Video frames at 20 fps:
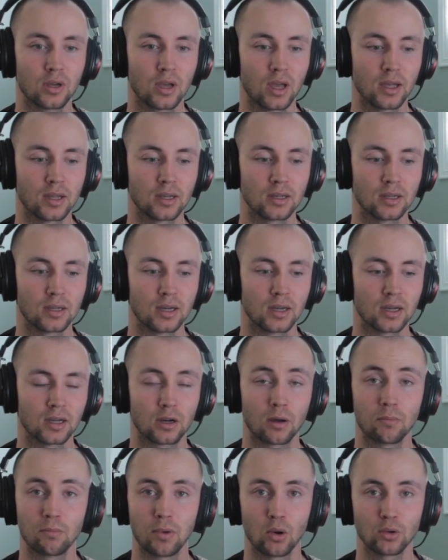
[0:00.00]

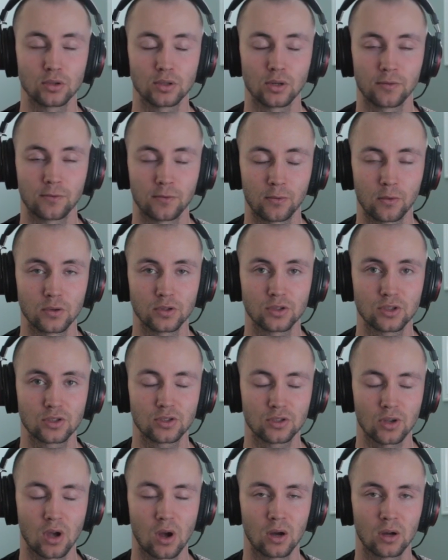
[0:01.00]
and compose your first
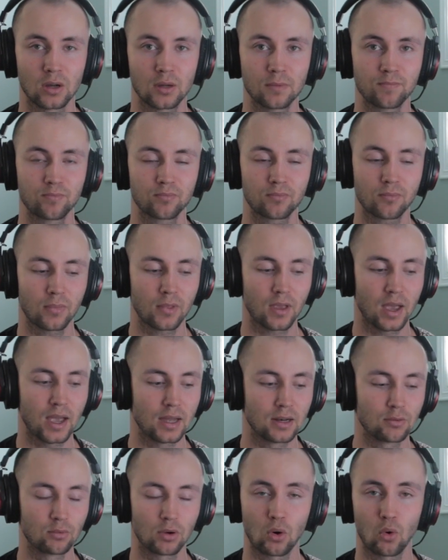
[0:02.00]
song
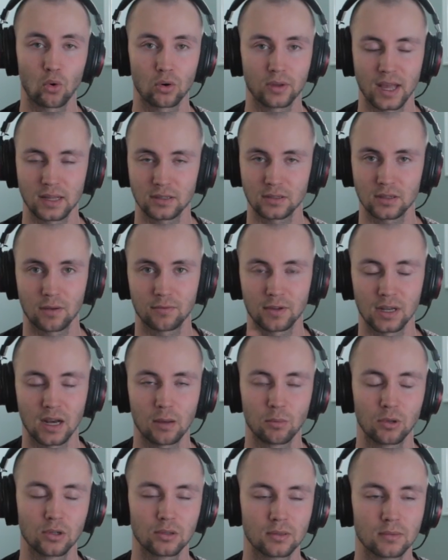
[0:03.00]
and record that stuff in
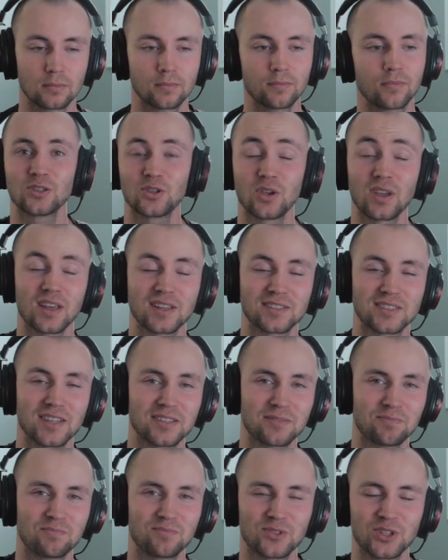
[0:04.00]
Ableton. So yeah, that's
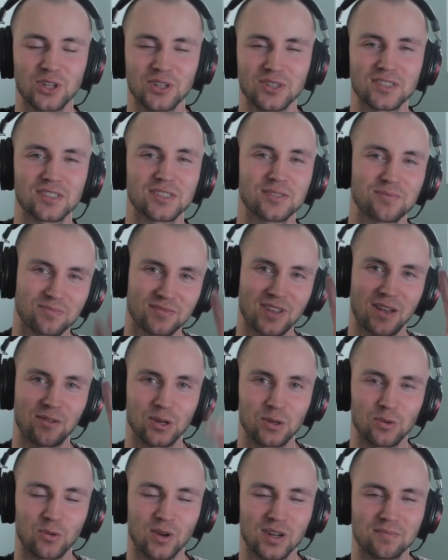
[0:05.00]
it. Cheers. Have
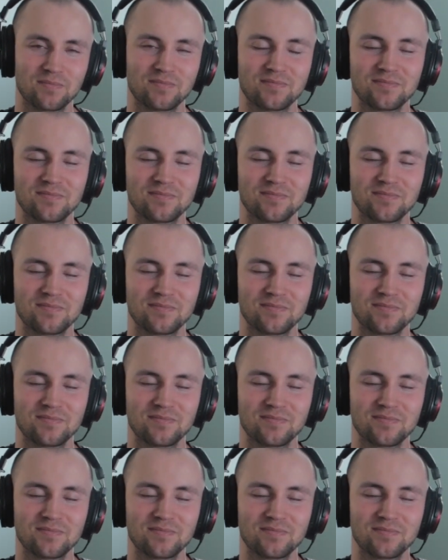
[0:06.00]
a good one.